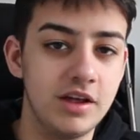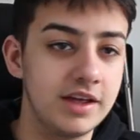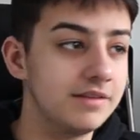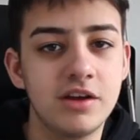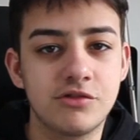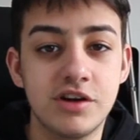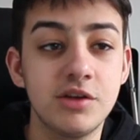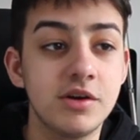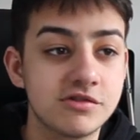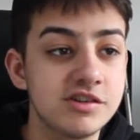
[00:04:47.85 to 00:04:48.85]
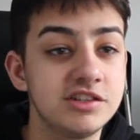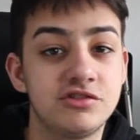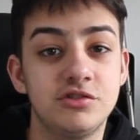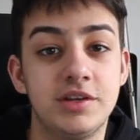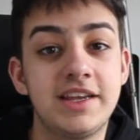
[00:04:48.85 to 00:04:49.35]
Like credit where credit
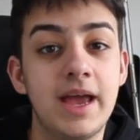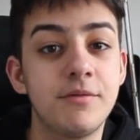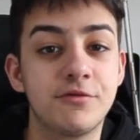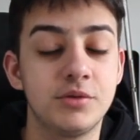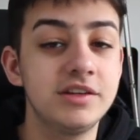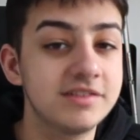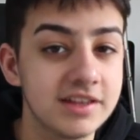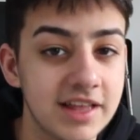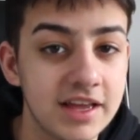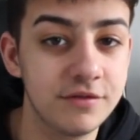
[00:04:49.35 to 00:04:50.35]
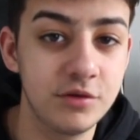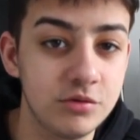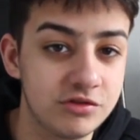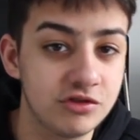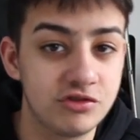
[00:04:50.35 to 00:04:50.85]
due. He came through. He said that if he
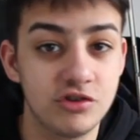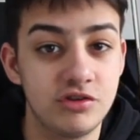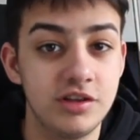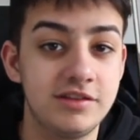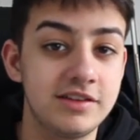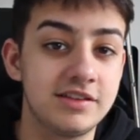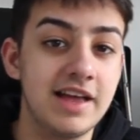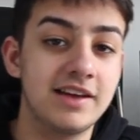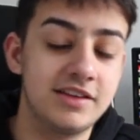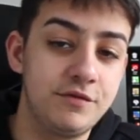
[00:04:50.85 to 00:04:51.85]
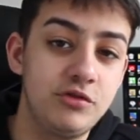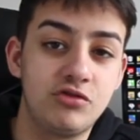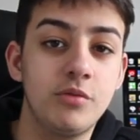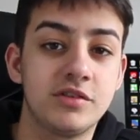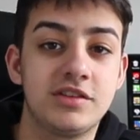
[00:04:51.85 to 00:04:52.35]
was to, to, he said to Dax that if you
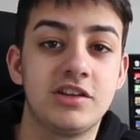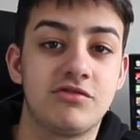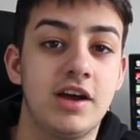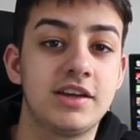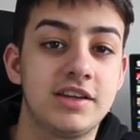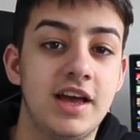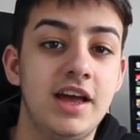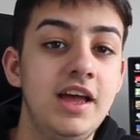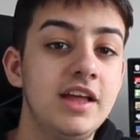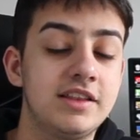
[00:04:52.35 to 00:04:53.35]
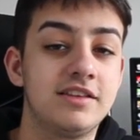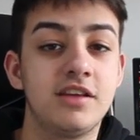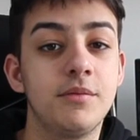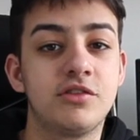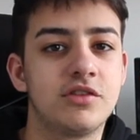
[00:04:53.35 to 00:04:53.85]
drop this diss track, yeah, then
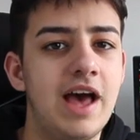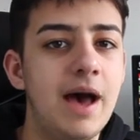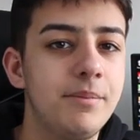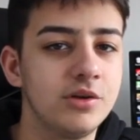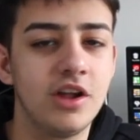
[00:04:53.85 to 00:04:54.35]
something's gonna happen.